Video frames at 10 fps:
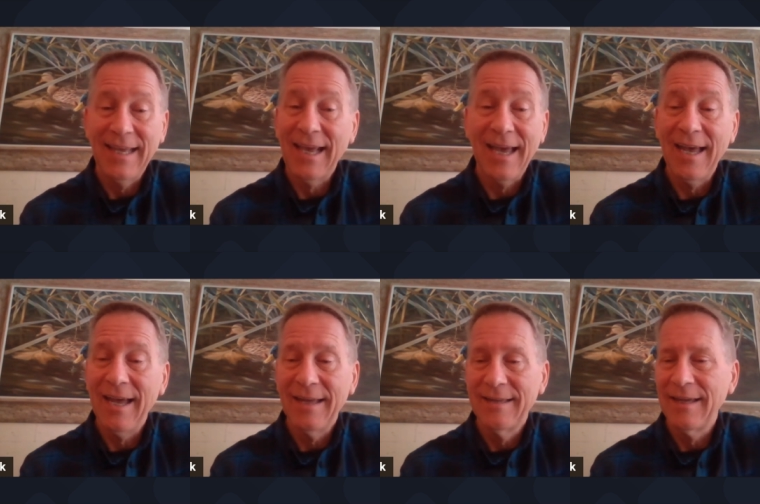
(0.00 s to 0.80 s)
Yeah.
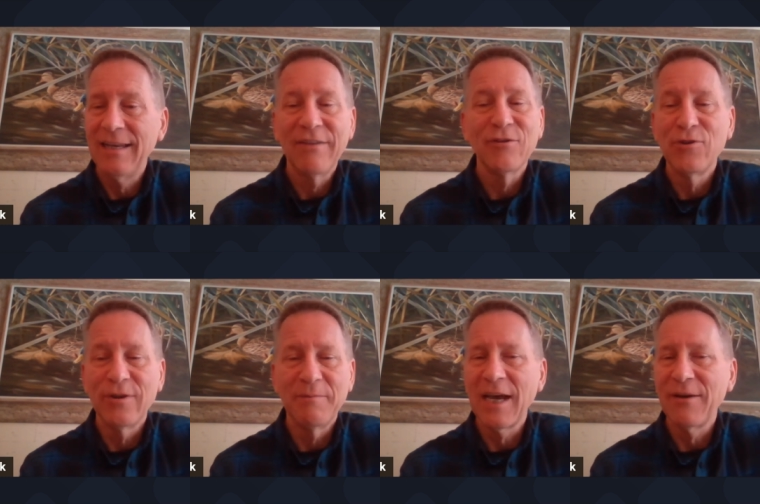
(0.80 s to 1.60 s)
So I never
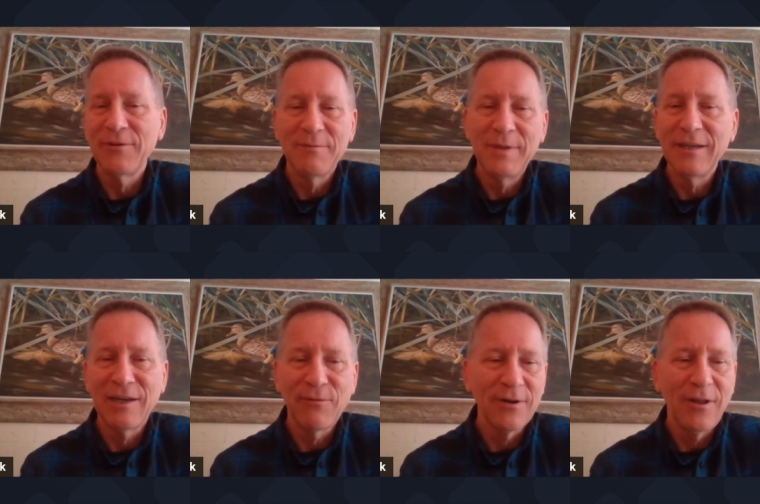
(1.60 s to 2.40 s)
dreamed I would be
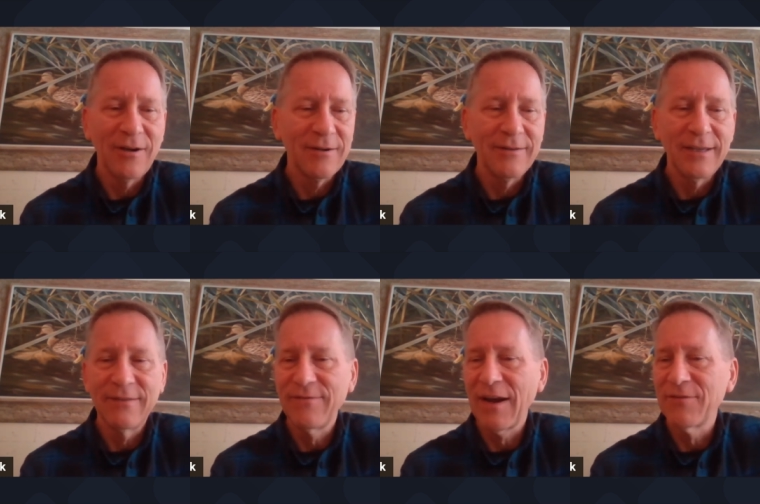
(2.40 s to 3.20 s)
anywhere longer
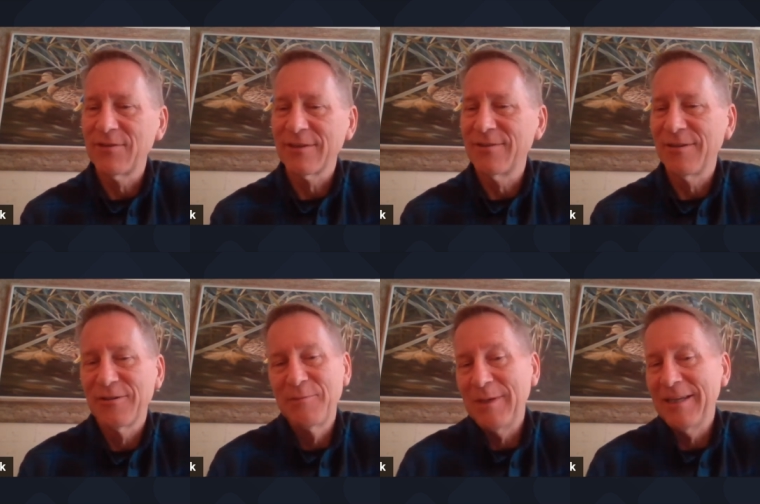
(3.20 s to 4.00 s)
than 5 or 6
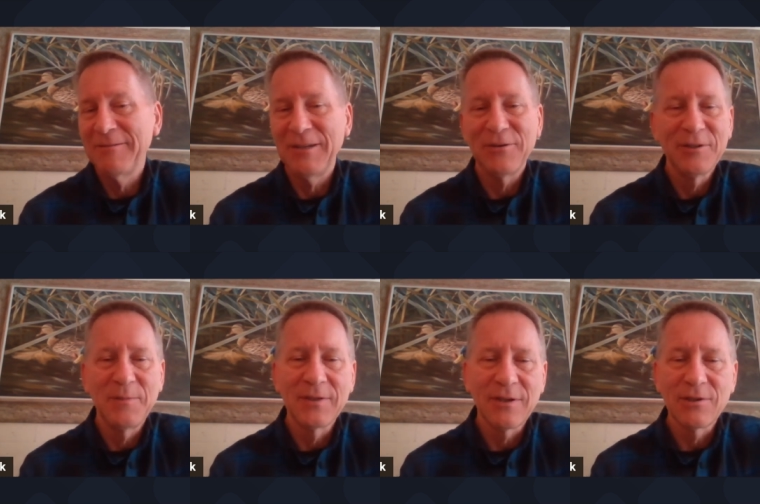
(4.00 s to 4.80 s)
years, but you know, it's
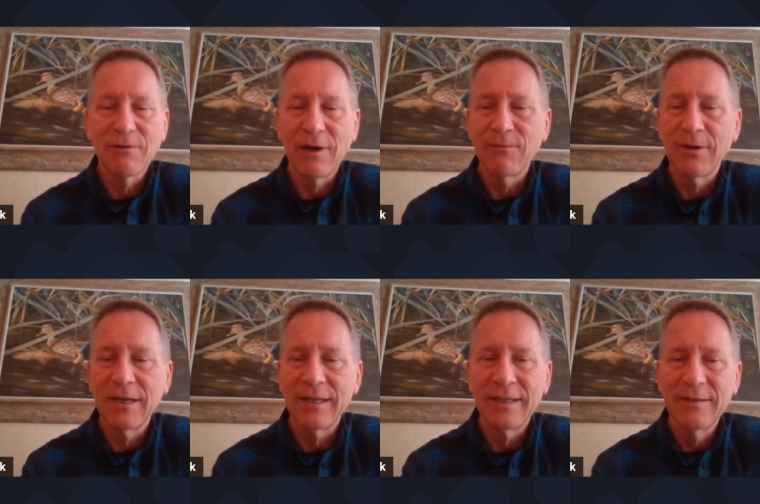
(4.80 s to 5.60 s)
been such a great
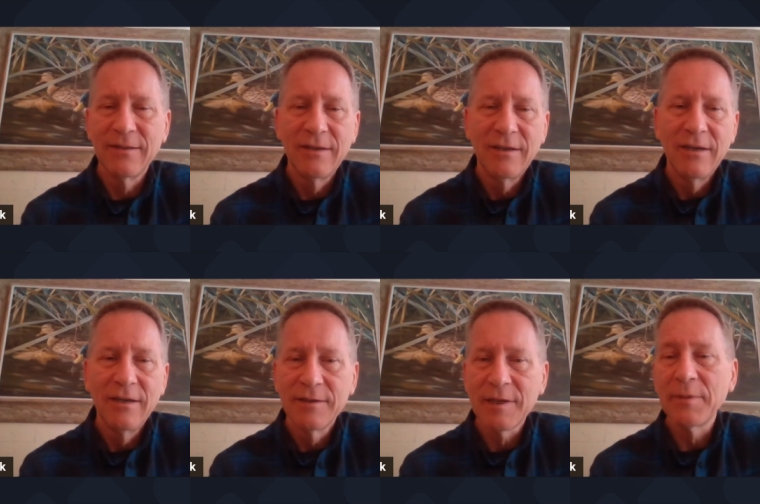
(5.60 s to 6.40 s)
run and
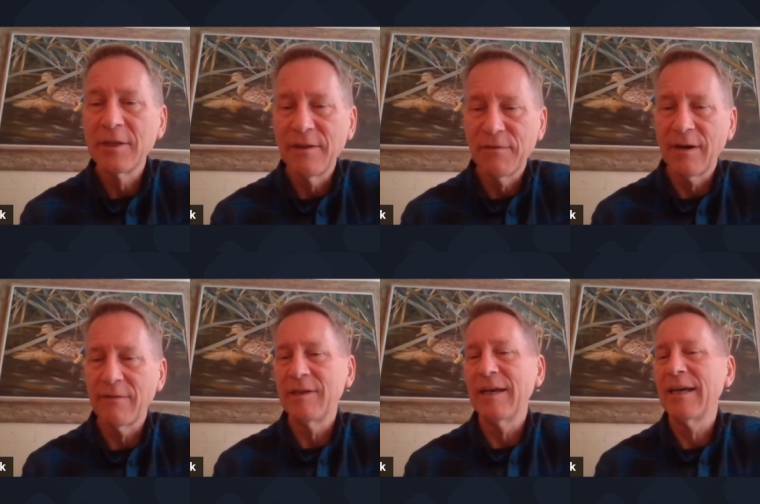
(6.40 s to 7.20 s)
something different
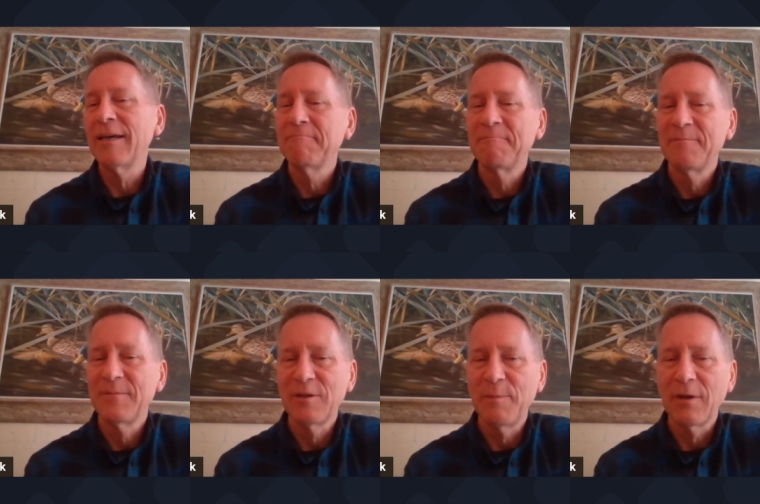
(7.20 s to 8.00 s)
every day.
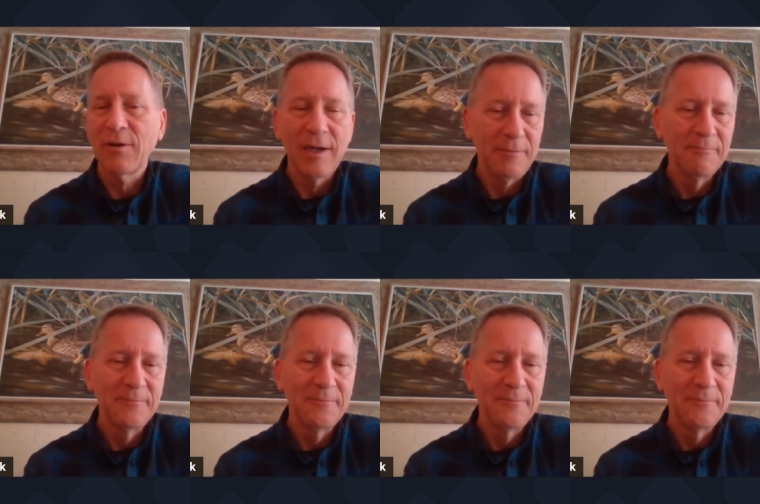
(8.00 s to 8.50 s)
So it's been great.